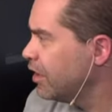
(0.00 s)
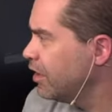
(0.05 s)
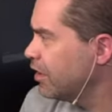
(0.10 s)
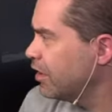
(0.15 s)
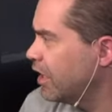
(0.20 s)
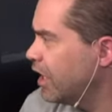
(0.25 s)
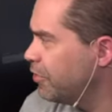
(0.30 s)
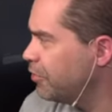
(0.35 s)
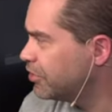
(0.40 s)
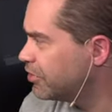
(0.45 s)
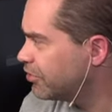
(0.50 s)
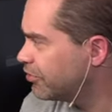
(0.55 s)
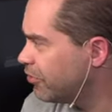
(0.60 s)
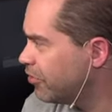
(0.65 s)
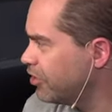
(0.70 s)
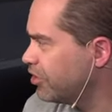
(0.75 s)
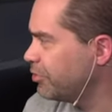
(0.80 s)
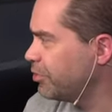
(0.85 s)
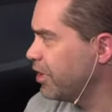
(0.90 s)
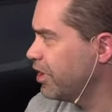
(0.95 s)
how much
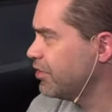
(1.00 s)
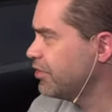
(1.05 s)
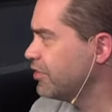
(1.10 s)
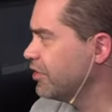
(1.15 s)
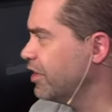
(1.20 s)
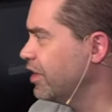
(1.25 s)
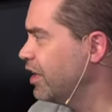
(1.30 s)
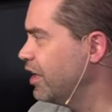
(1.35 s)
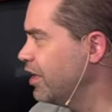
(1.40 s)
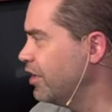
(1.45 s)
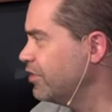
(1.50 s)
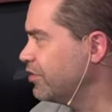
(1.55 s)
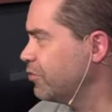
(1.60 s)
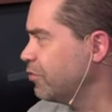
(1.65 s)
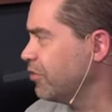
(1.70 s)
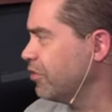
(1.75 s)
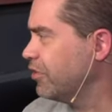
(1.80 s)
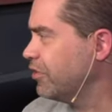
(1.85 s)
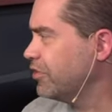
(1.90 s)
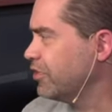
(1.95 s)
storage space it has,
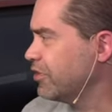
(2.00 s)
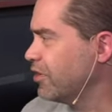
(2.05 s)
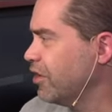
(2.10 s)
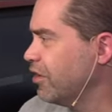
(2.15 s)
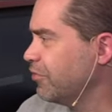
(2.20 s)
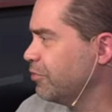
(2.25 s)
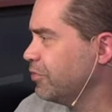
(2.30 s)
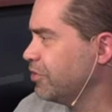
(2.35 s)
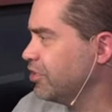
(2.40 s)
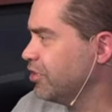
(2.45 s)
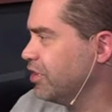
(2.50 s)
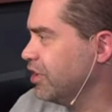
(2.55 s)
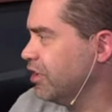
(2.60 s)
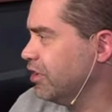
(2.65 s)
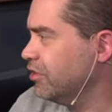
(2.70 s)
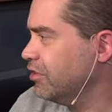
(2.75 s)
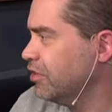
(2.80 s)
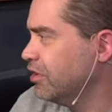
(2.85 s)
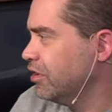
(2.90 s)
or is it off machine?